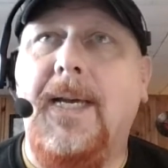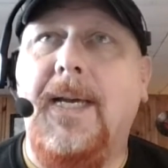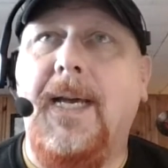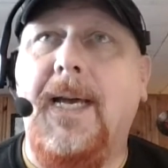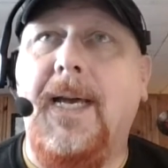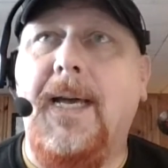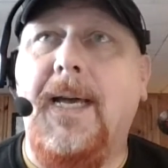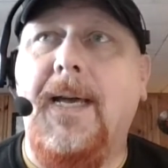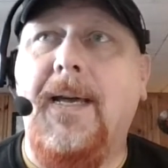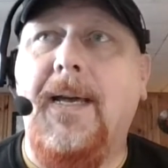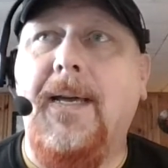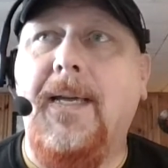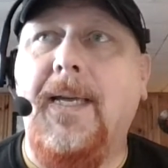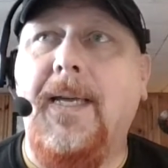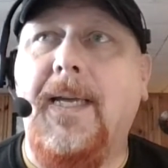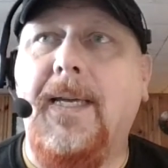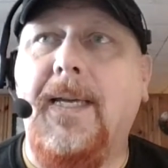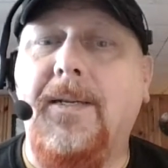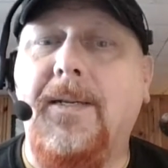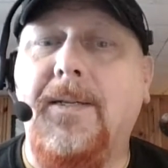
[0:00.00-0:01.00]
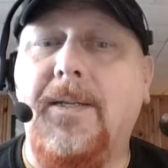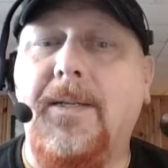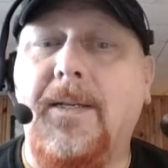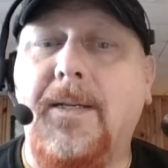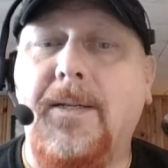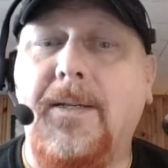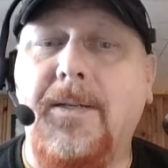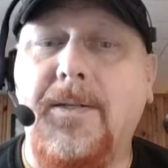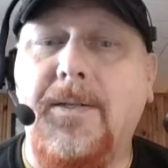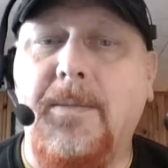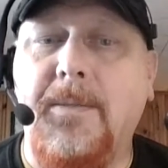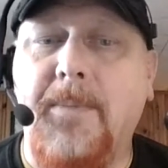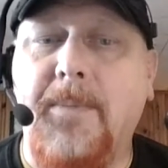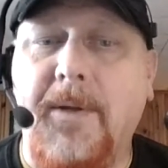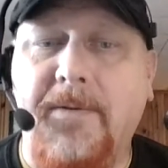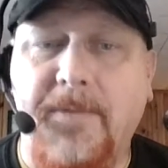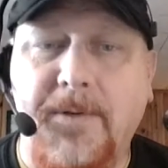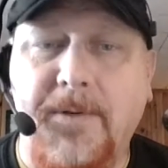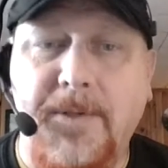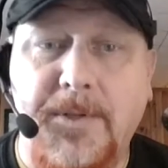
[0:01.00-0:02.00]
So
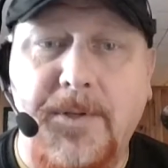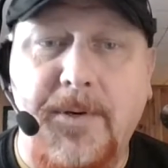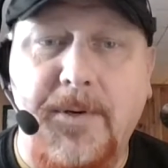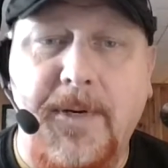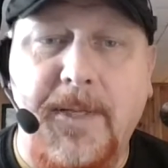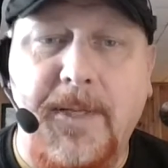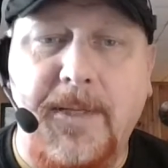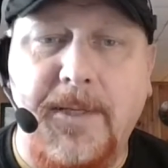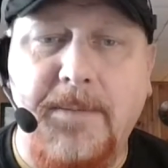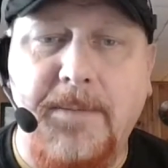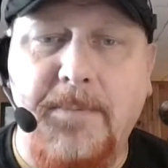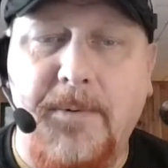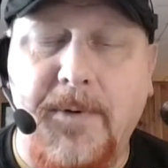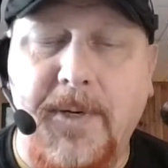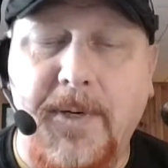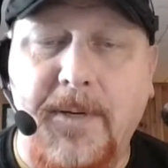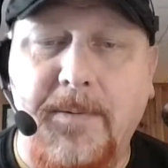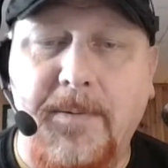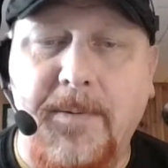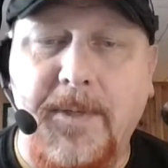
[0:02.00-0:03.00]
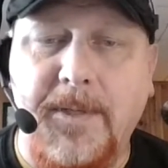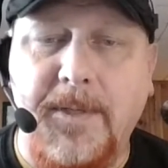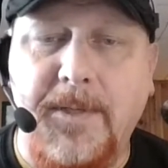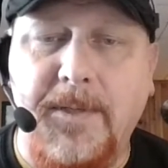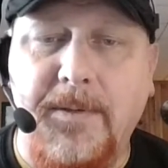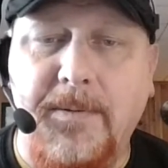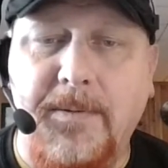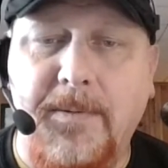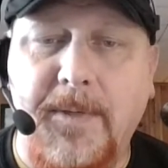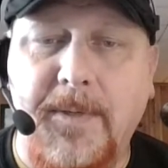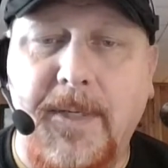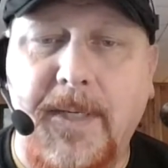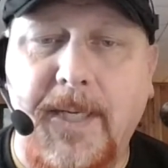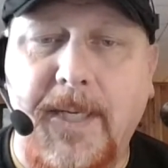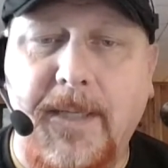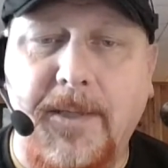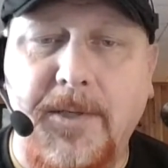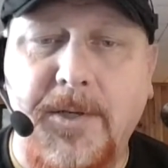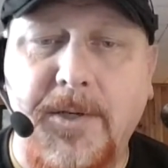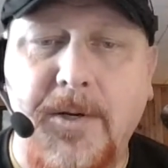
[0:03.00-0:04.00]
my first duty this morning was to
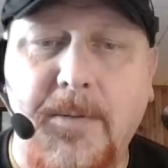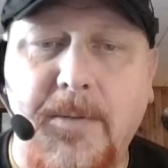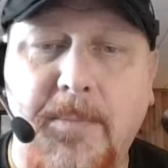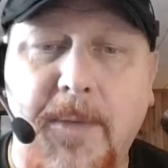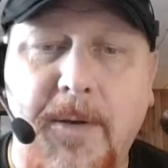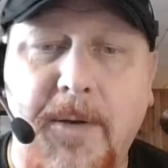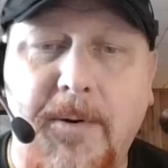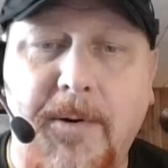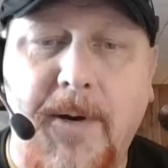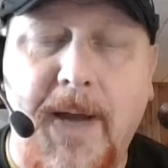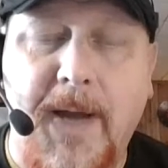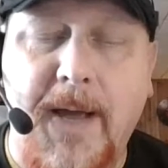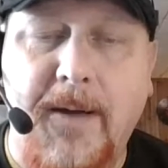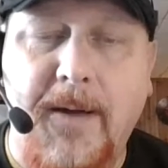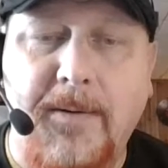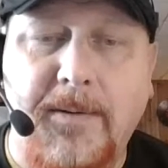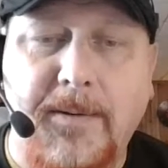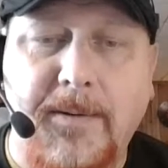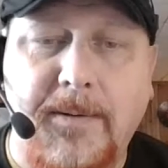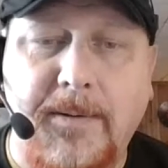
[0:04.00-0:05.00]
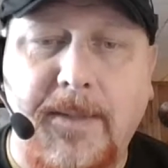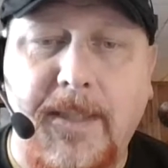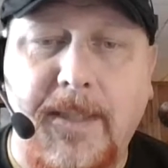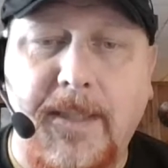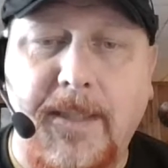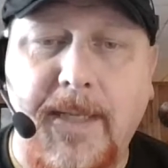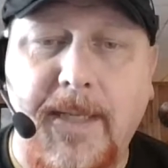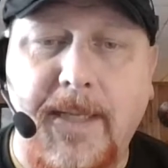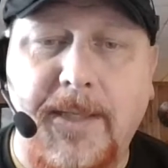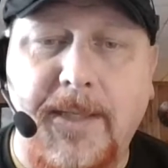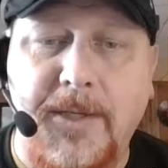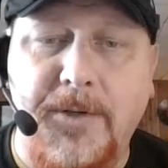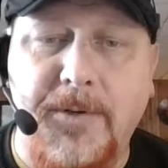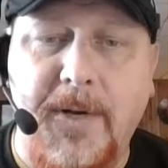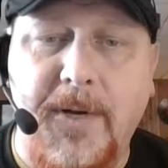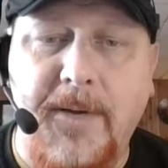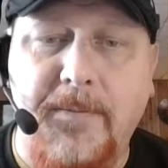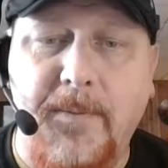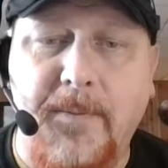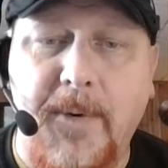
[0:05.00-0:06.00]
get the snowblower out and get the
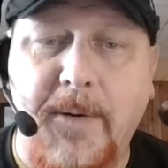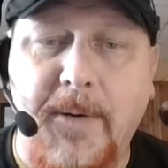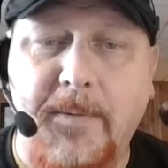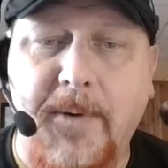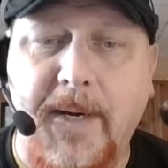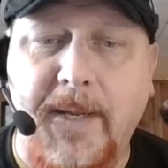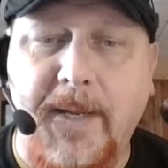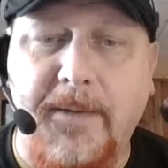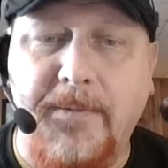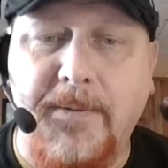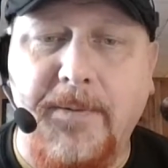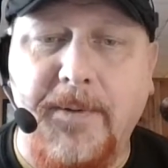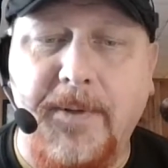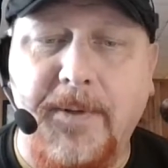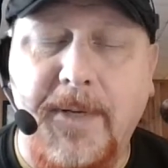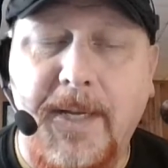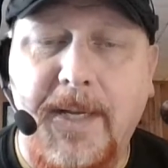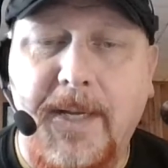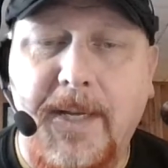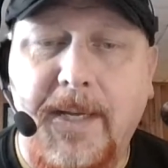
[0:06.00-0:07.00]
driveway ready for